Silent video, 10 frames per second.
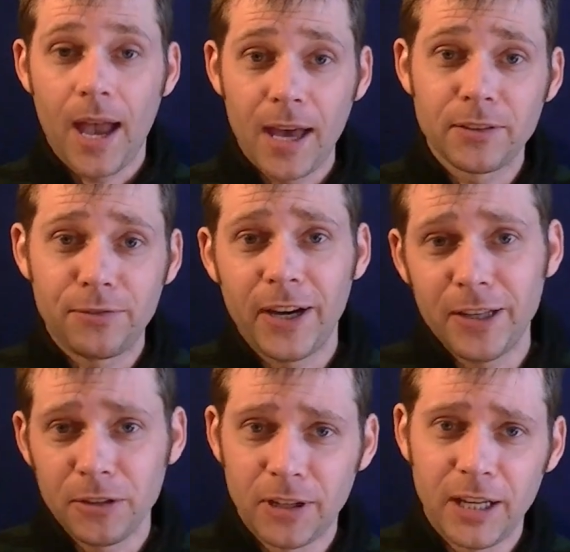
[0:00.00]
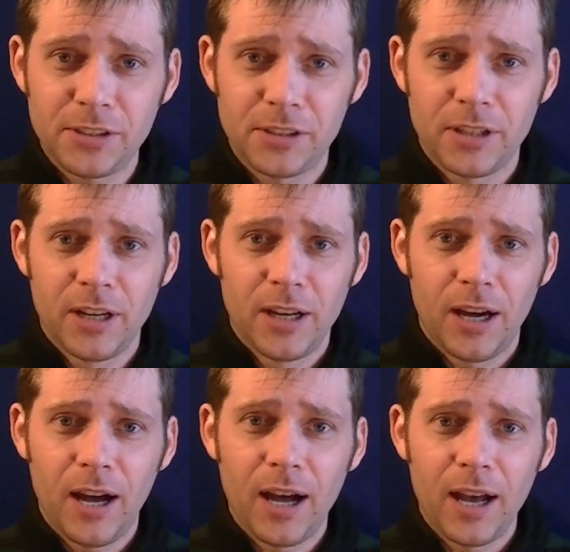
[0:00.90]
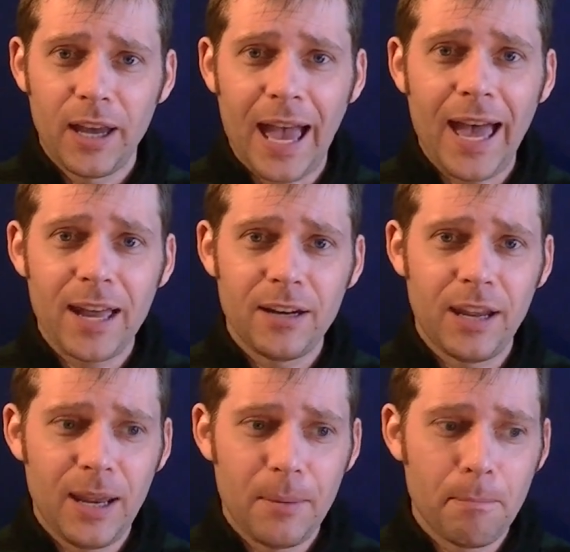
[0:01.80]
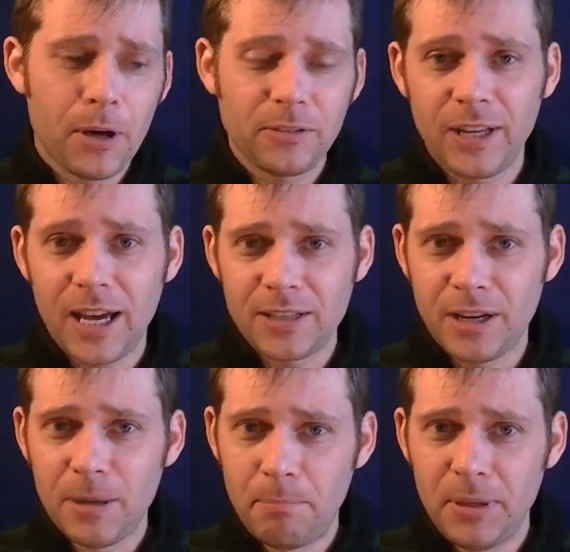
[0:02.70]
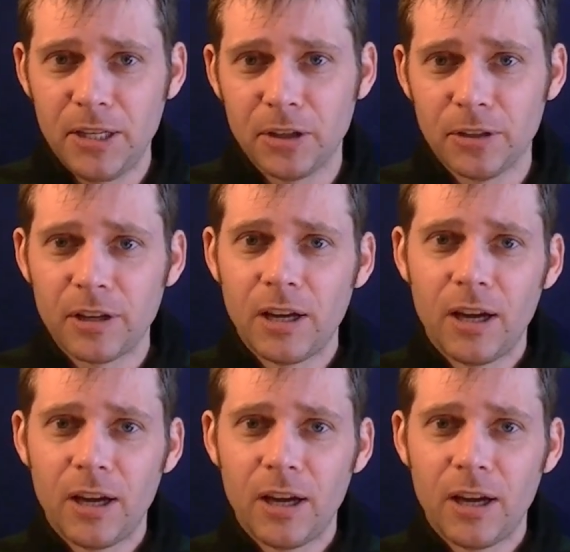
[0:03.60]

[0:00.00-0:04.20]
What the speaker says: As a final touch, I added a mustache and beard,